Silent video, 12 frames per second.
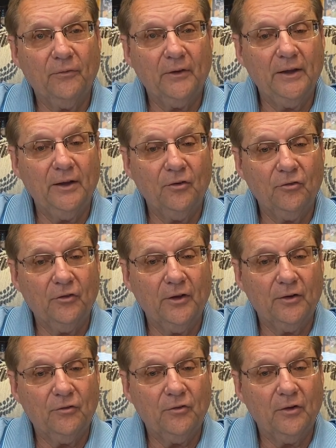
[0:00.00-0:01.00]
things
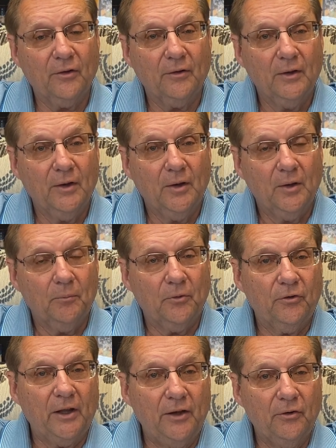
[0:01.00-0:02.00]
that
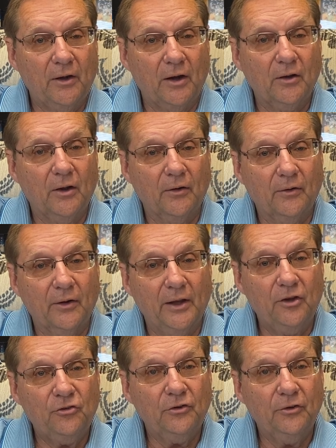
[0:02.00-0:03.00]
pertain to our
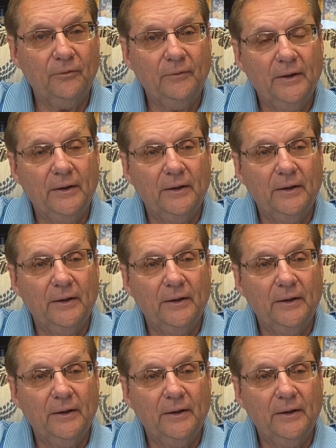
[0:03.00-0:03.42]
congregation,